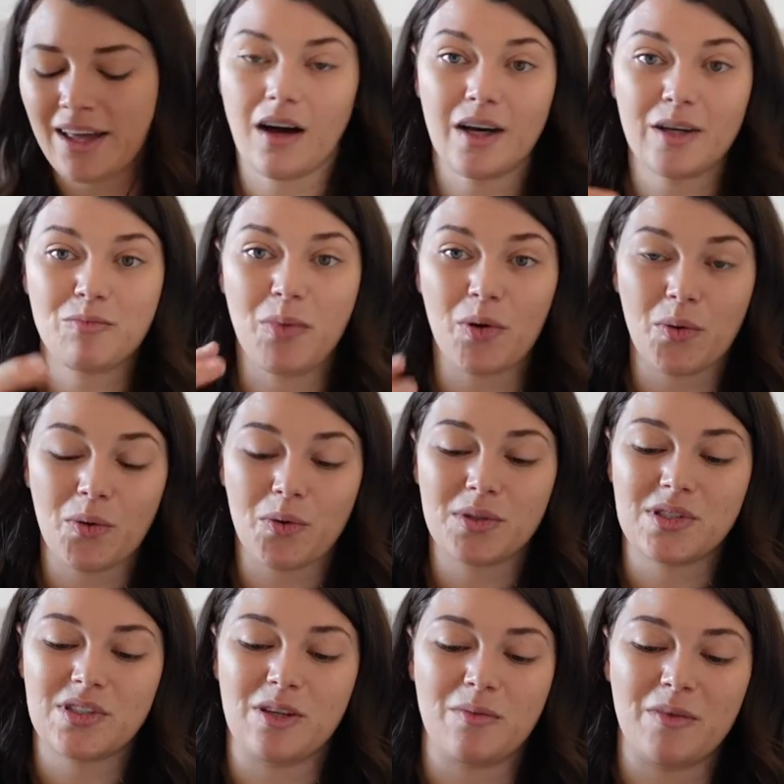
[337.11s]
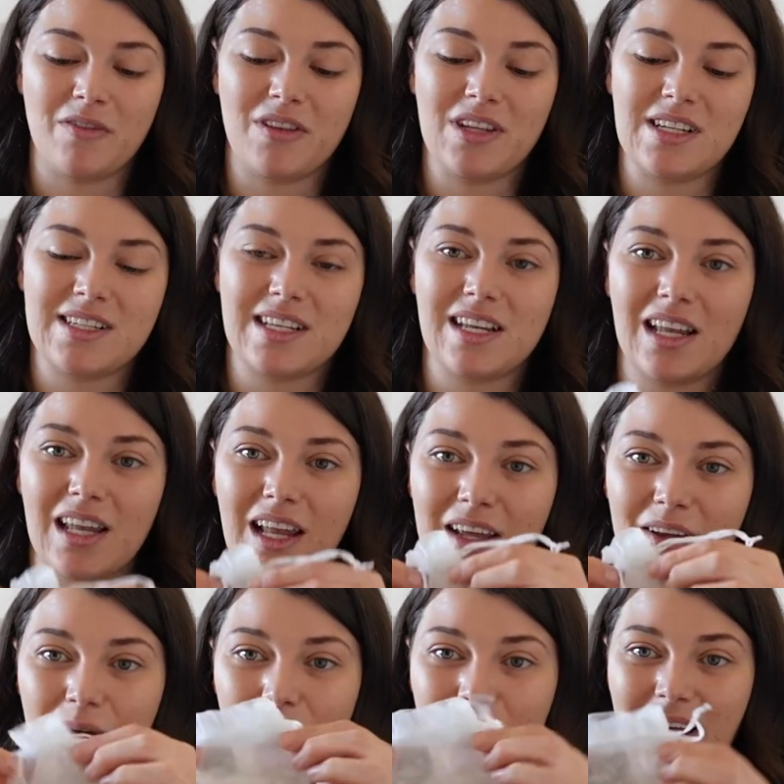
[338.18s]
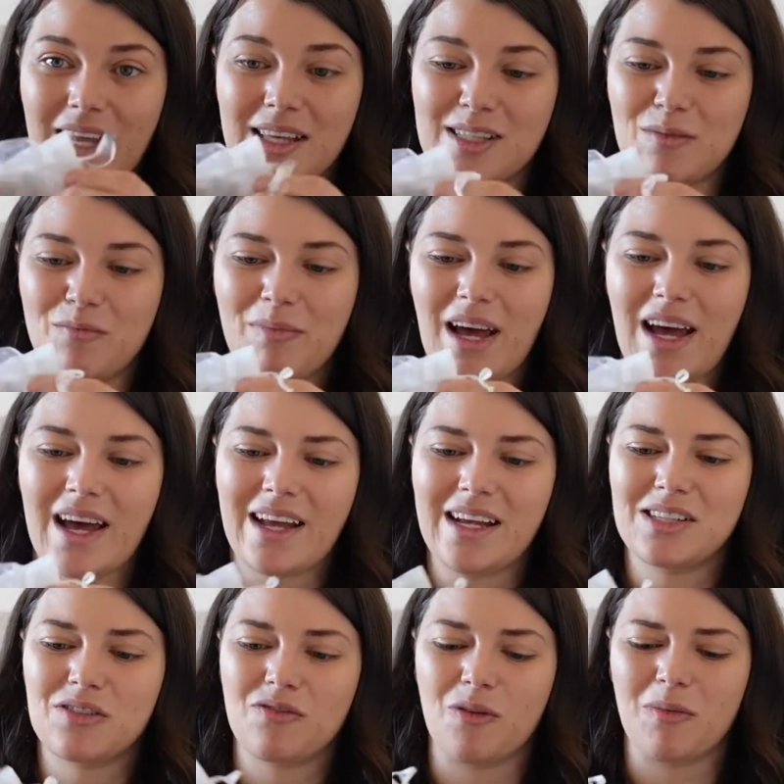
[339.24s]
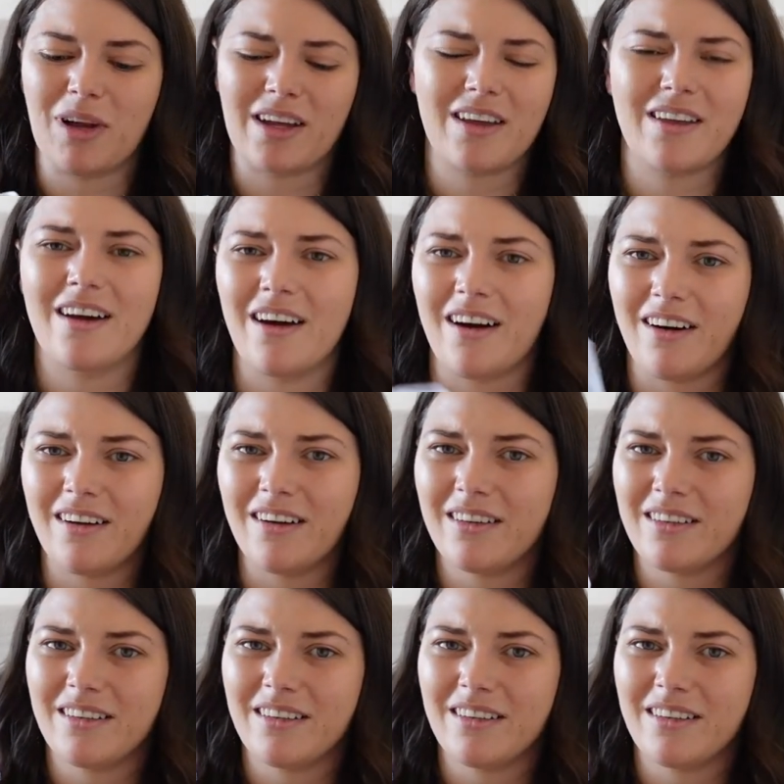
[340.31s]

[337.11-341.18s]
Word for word: I bought some of these little like organza bags from like our